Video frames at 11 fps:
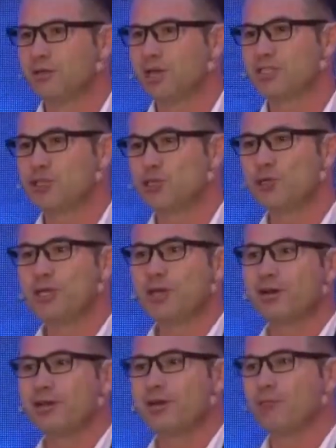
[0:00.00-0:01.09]
As I showed you
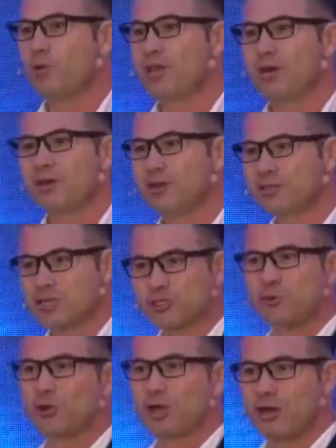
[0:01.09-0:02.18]
earlier, we are not a
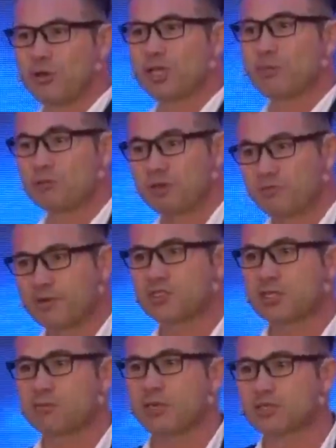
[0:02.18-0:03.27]
small company, but we've
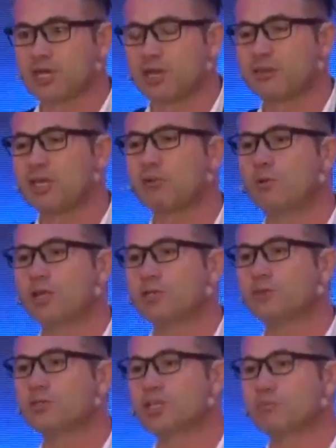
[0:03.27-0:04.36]
risked it because I think we're going to
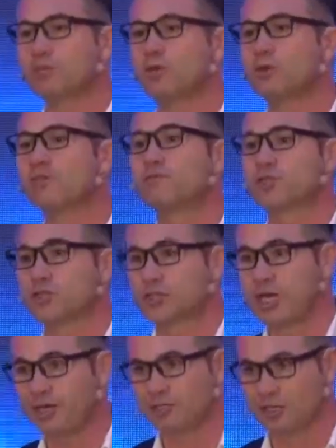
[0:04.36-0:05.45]
do something good for
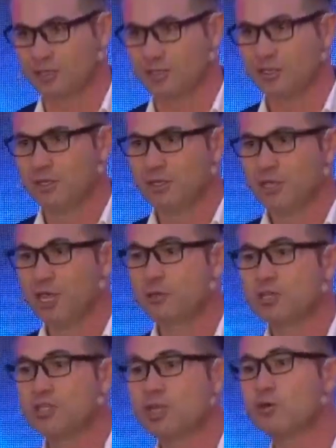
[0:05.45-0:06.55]
society. It
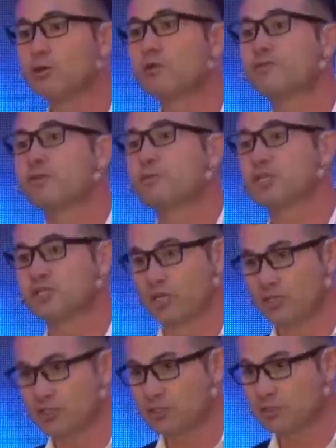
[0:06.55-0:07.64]
was not good for
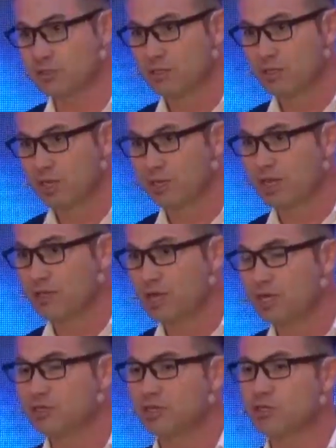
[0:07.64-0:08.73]
business in that
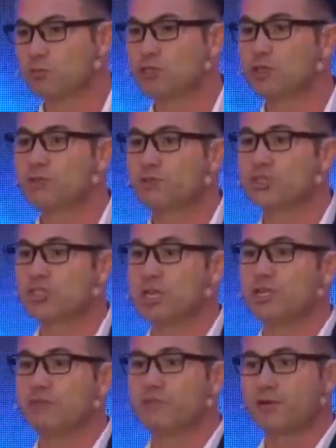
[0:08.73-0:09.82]
context. It was good for
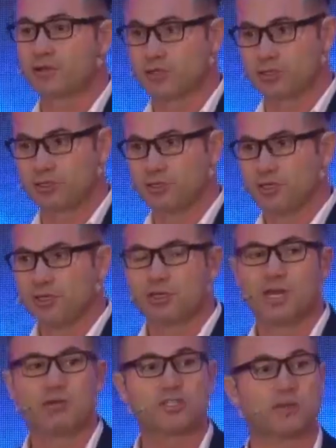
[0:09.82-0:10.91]
society first.
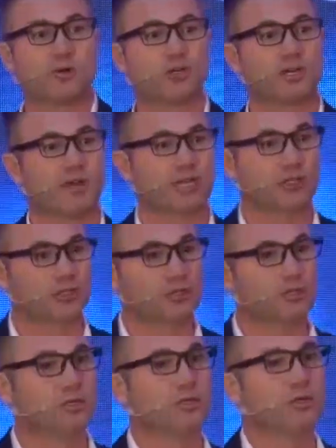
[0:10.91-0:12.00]
That was the
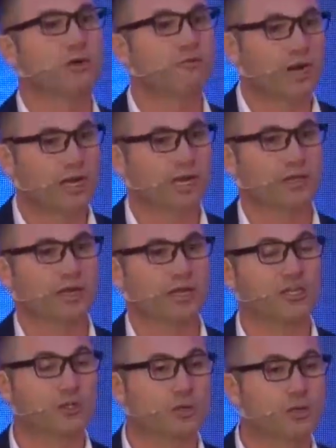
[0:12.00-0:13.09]
motivation of Rakuten.
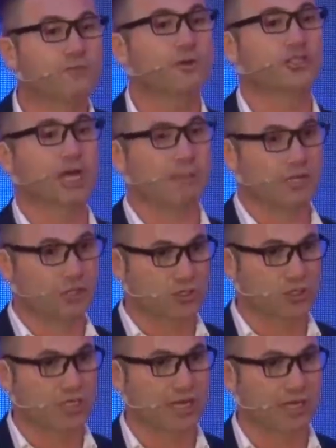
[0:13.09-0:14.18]
It's good for Japanese
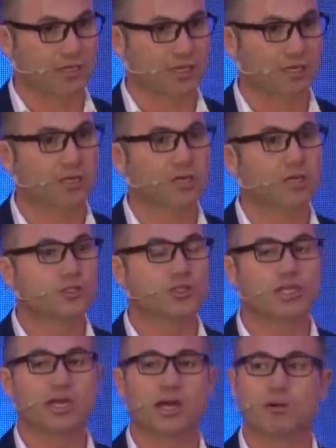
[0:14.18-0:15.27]
society to
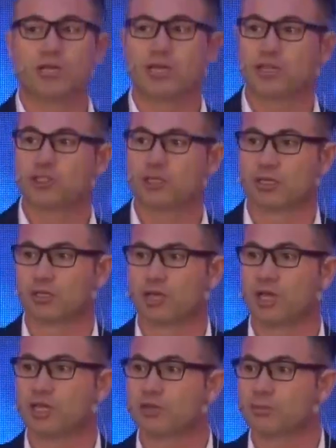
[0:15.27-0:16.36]
see a reduction
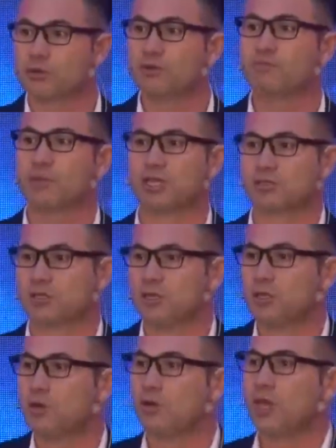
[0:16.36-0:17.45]
and an improvement
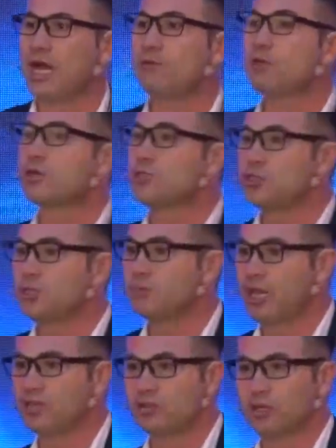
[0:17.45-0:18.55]
on how you consume
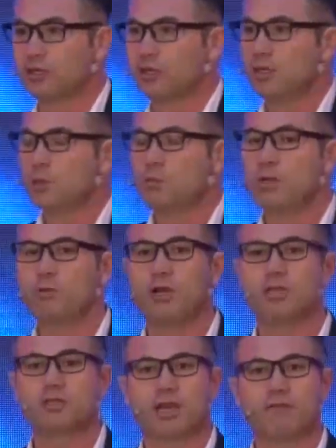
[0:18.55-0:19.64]
data. We
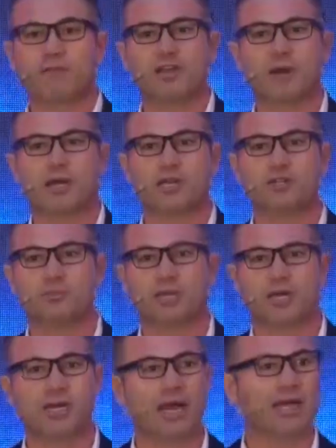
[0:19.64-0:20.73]
want everybody to
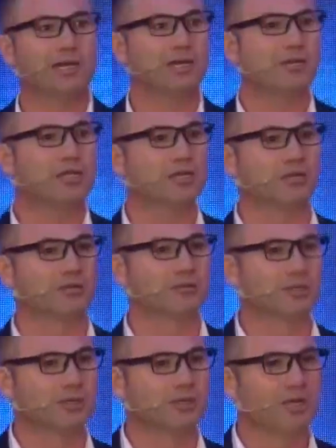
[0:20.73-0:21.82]
be unlimited
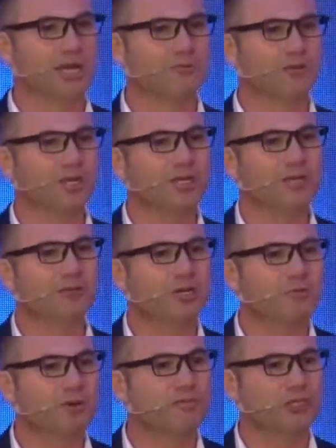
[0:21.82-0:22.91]
and really
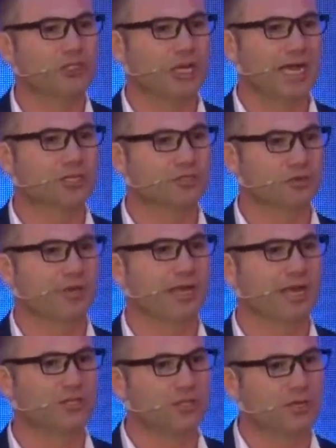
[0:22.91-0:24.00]
remove the shackles from your
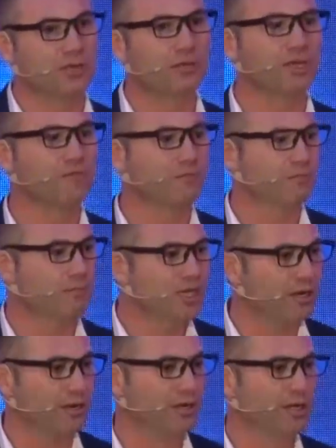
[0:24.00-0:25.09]
hands so you could think
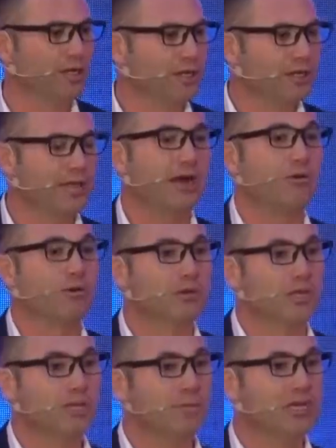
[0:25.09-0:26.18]
bigger. Now,
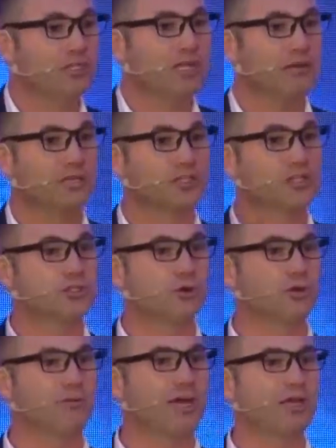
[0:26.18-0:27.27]
imagine that this is
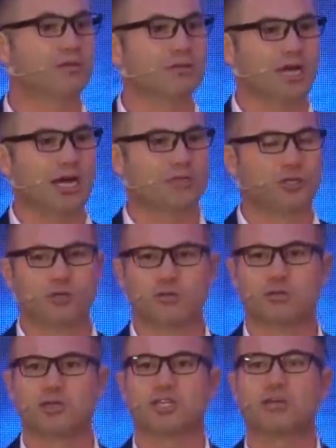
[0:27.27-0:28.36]
all my talk to you
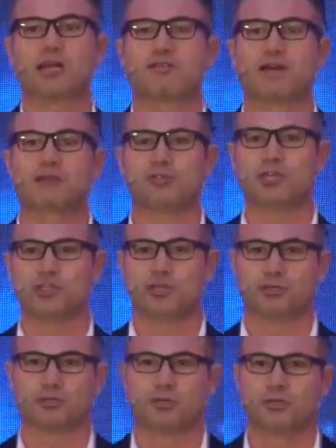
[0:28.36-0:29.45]
is about foundation.